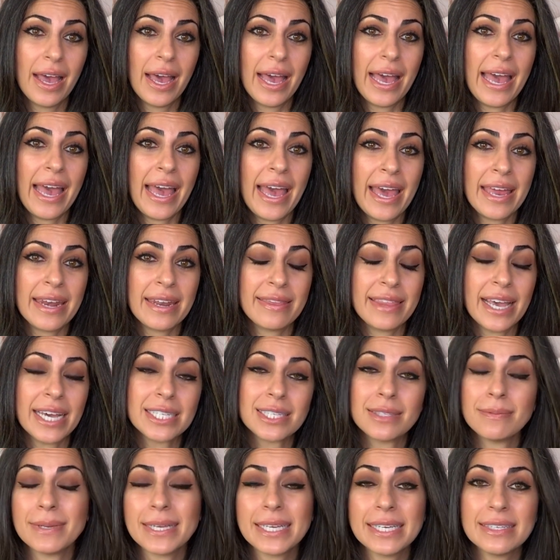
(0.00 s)
And
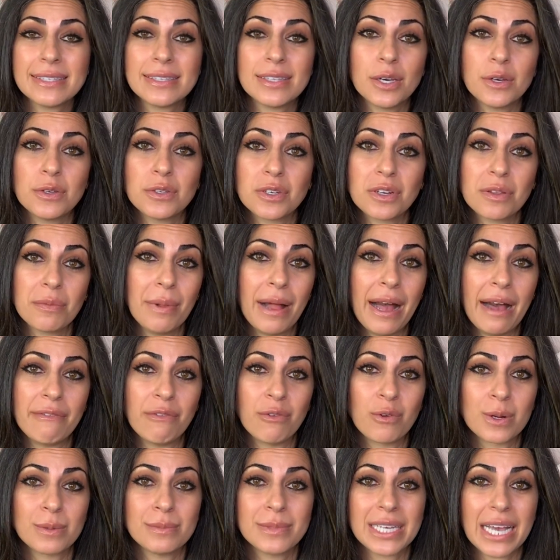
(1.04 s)
that's because those are the
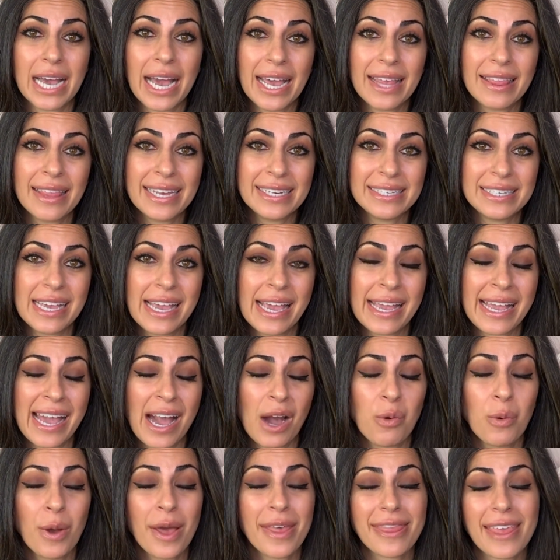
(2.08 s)
platforms I like to hang
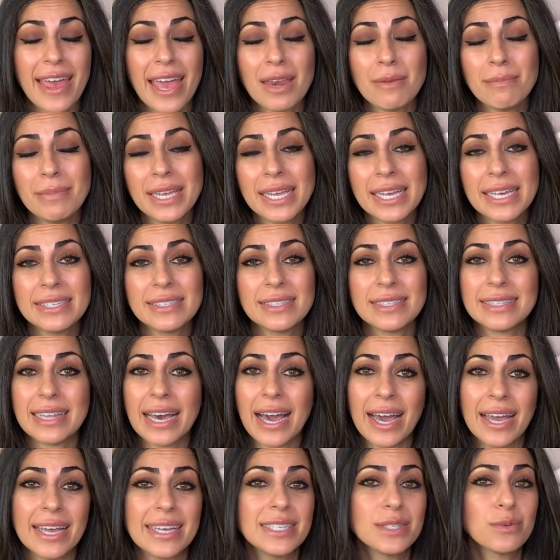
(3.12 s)
out with, and because
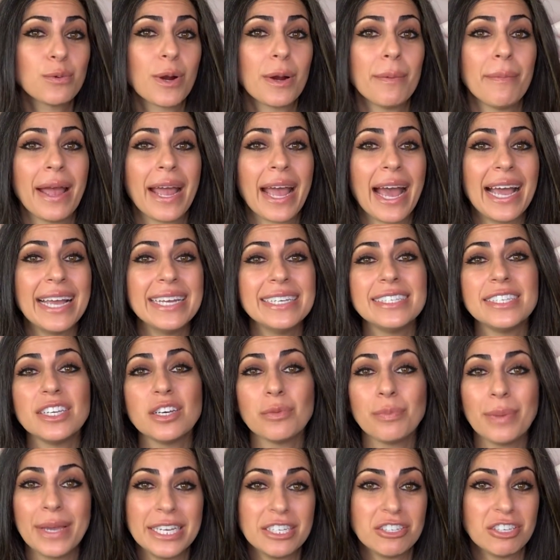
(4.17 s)
that is where my
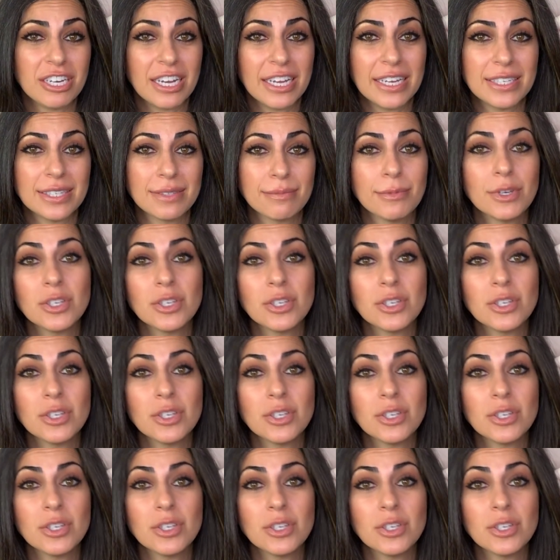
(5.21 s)
ideal patient is.